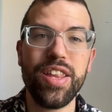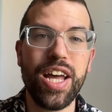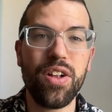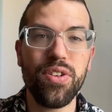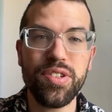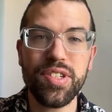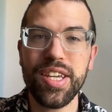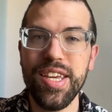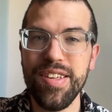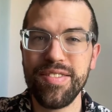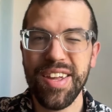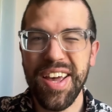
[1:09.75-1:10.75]
Now, it looks like
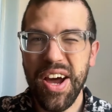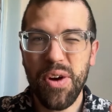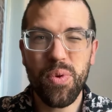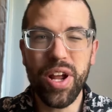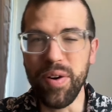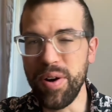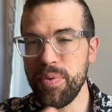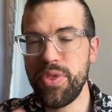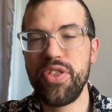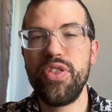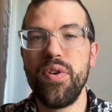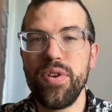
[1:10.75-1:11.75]
he's right around
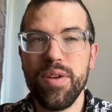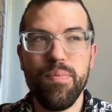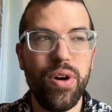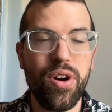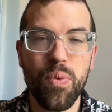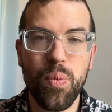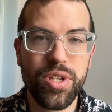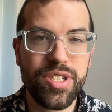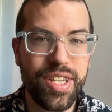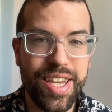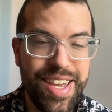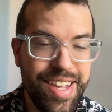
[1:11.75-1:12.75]
30 million,
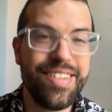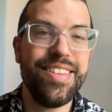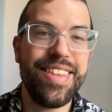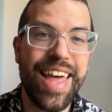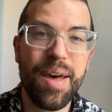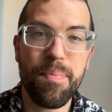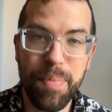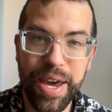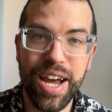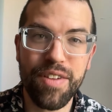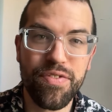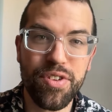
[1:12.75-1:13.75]
which isn't that
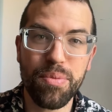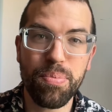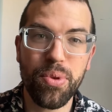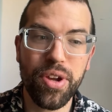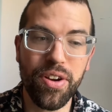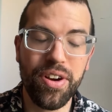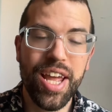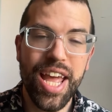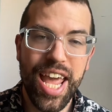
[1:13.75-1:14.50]
bad for a player.